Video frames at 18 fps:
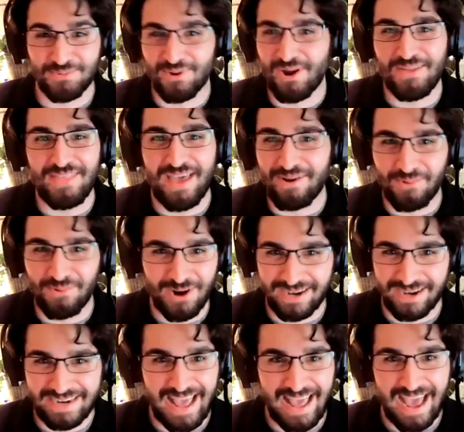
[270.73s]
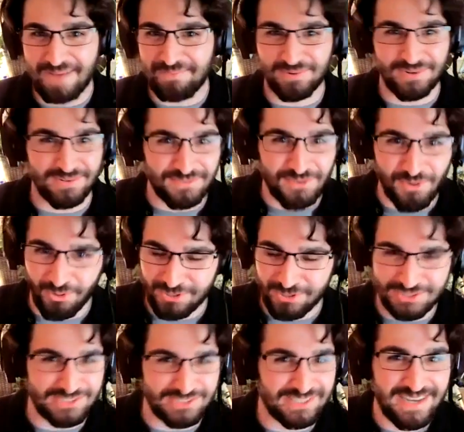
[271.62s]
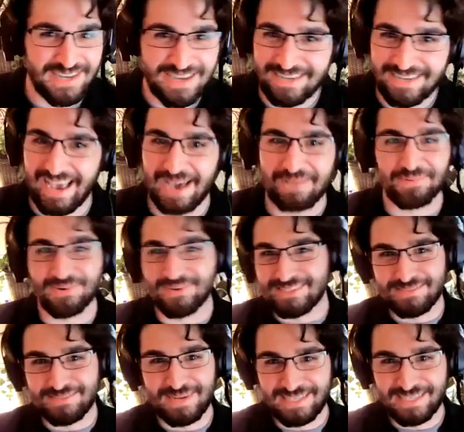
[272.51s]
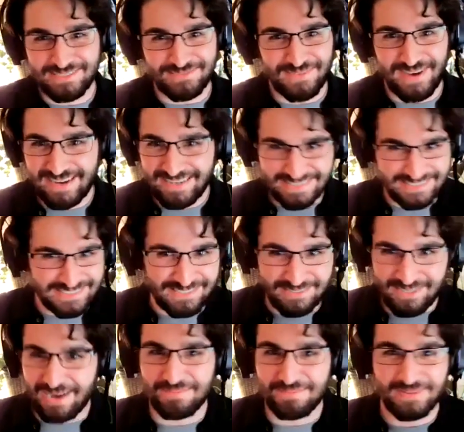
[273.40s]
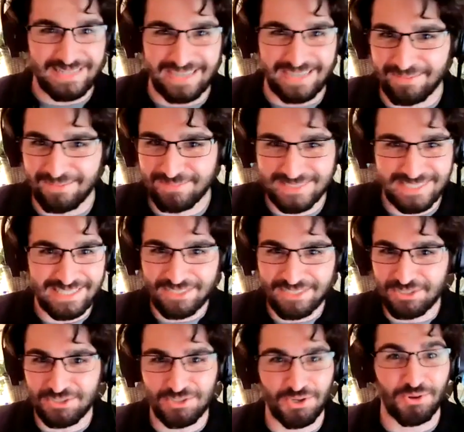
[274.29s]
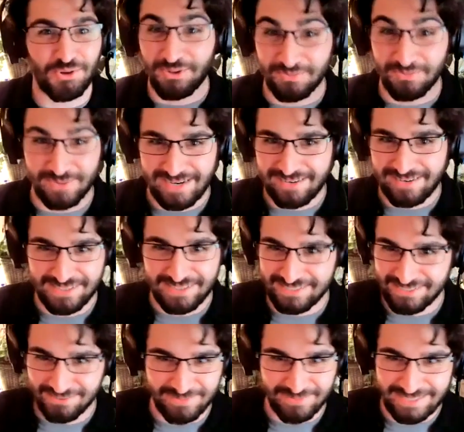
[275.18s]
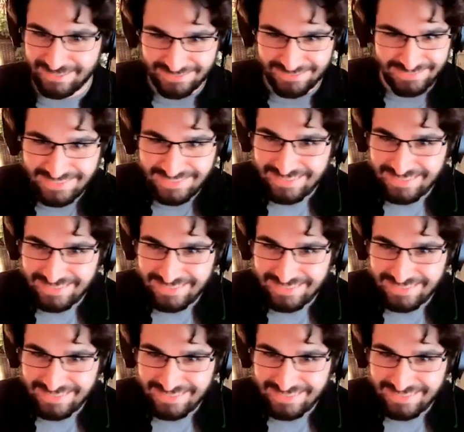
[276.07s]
through all that work, and Apple, of course, capitalism at its finest, company comes in and just totally reinvents the wheel.